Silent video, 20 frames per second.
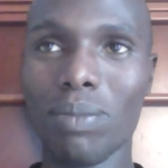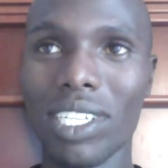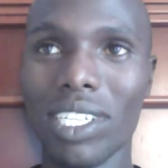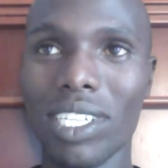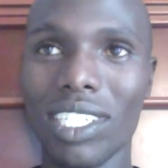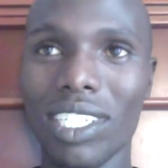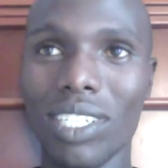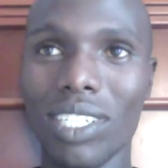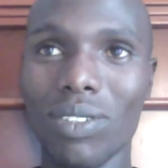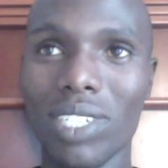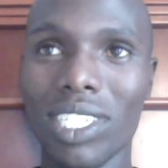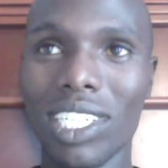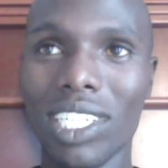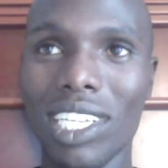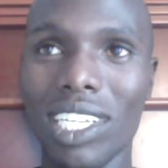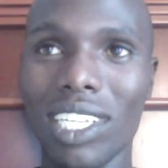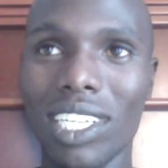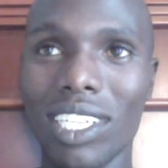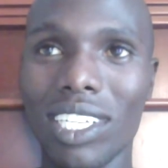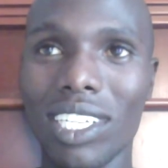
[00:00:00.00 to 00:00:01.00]
but it was
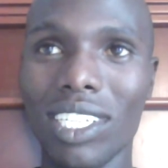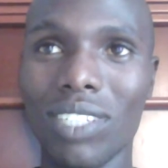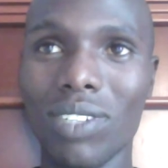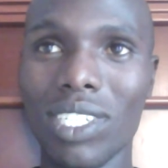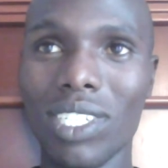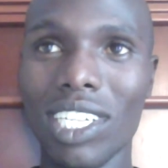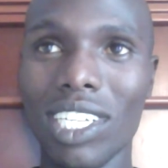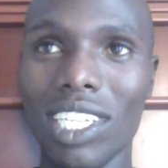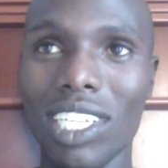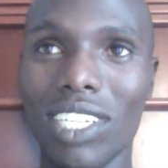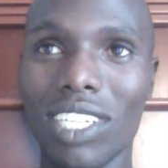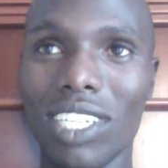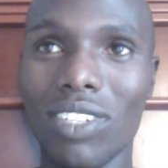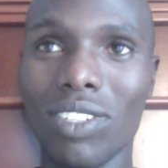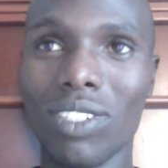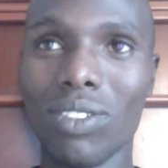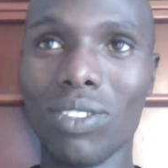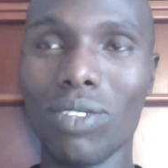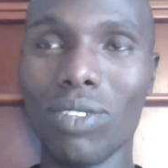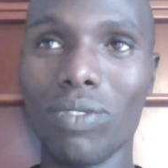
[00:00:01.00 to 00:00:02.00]
really
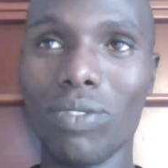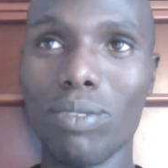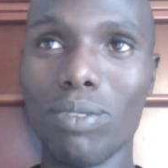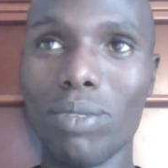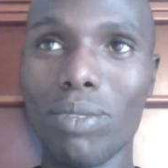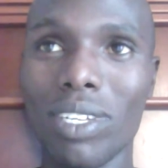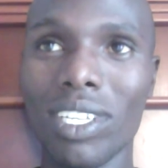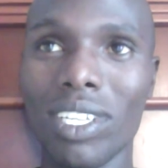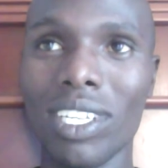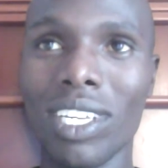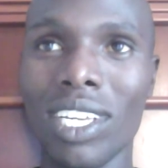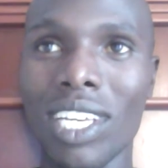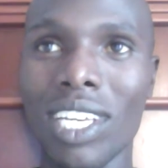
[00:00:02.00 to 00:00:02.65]
not good for me.